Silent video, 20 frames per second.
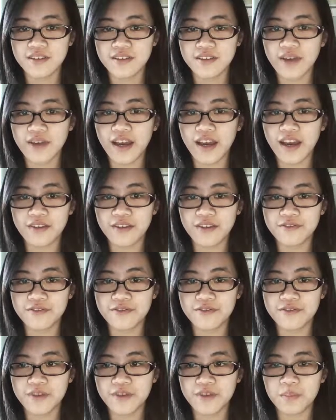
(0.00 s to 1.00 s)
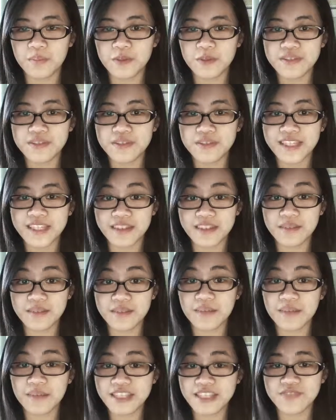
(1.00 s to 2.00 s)
you have a
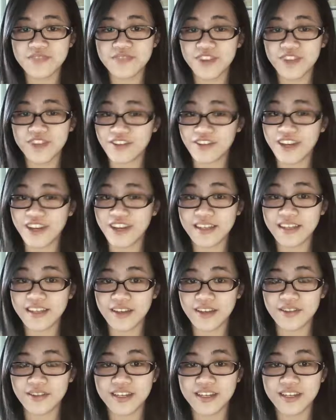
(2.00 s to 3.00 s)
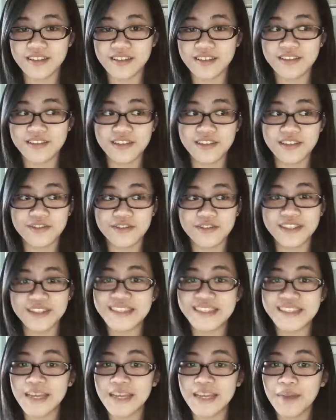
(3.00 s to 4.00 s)
built-in best friend right there. You get to live in the
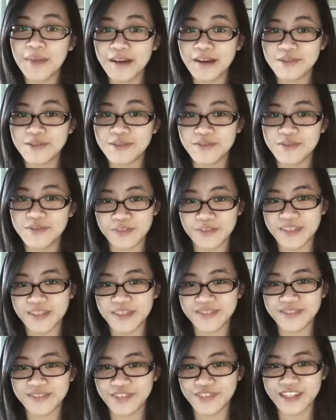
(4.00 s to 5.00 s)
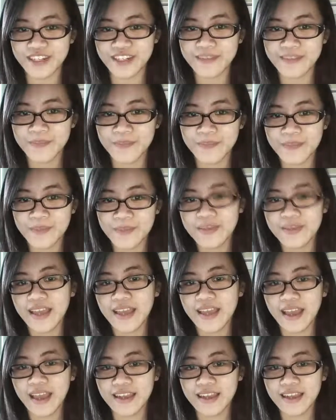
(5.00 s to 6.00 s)
same house with your best friend,
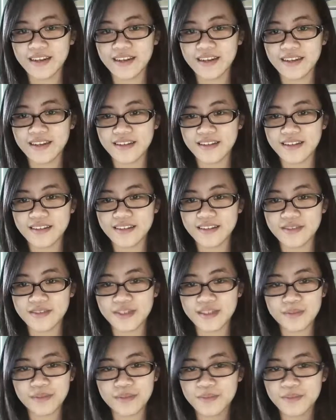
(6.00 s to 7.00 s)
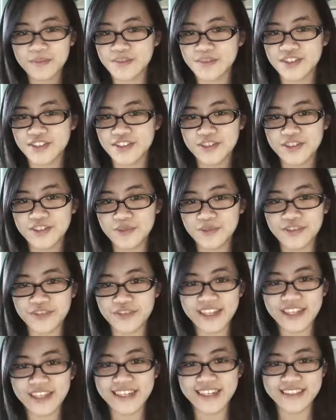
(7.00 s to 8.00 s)
and some people just don't
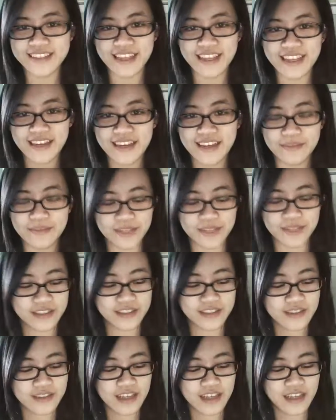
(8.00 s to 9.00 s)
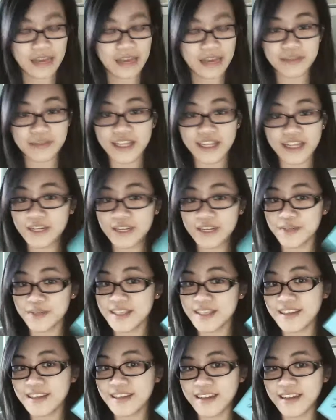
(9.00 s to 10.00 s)
realize that. But I'm glad that we
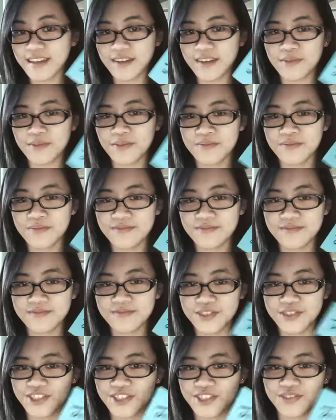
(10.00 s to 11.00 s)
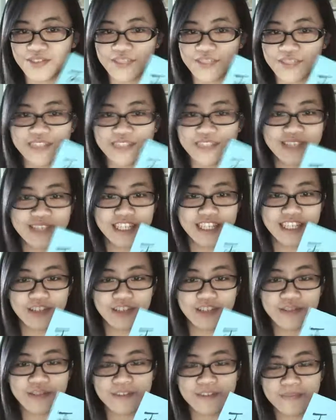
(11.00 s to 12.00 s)
did, and we're still really, really
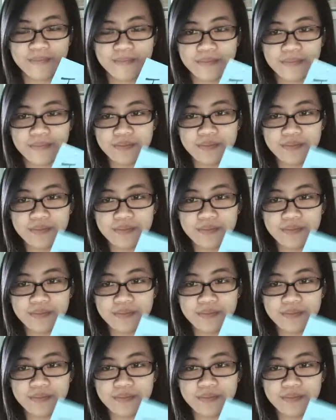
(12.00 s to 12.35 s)
close.